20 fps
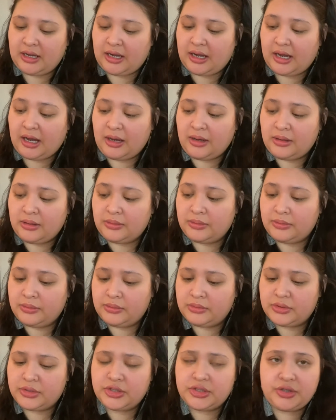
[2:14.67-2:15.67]
I'll
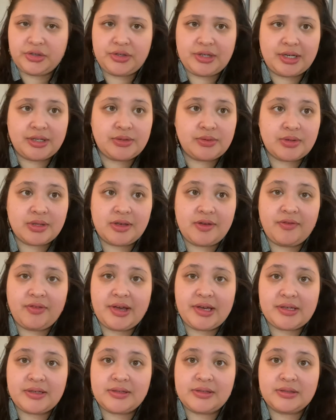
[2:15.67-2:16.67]
show you guys really
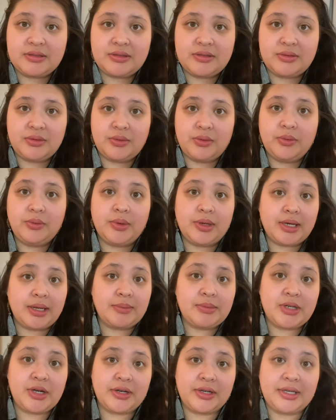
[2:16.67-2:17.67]
fast what I'm
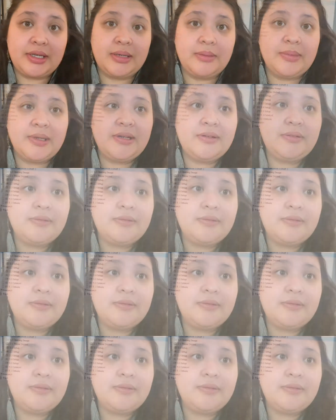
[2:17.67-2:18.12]
talking about.